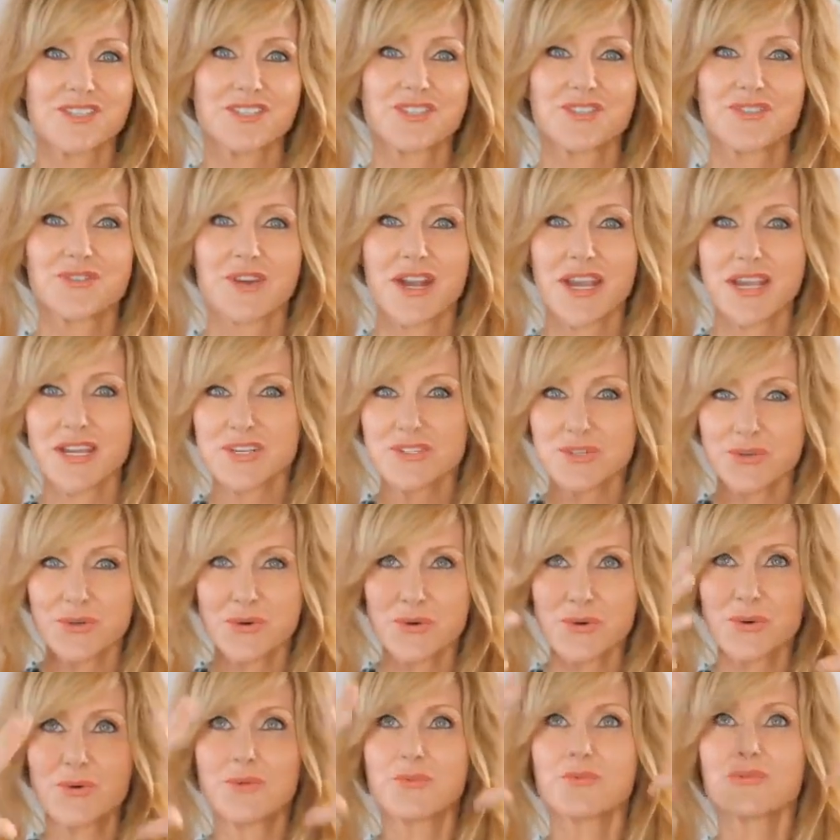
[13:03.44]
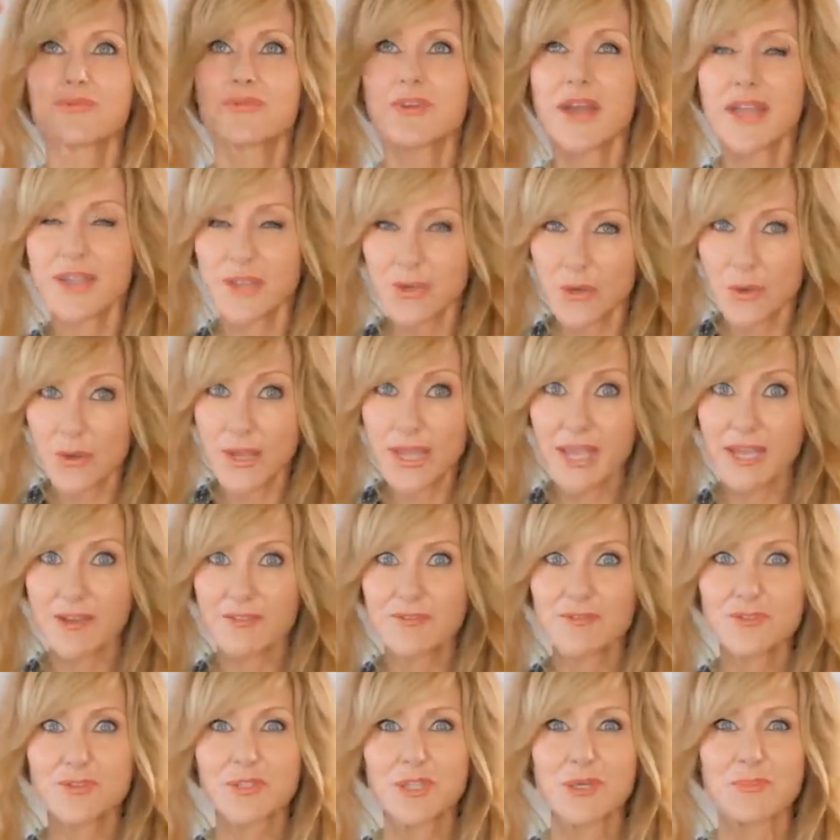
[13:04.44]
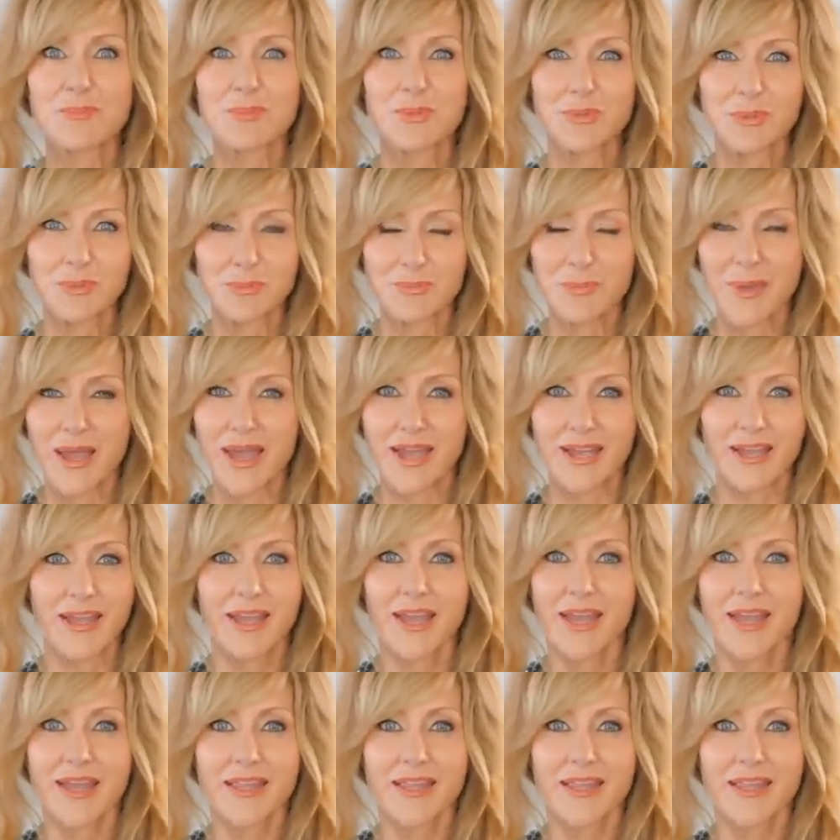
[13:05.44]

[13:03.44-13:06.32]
straight, or your hair fully pulled back.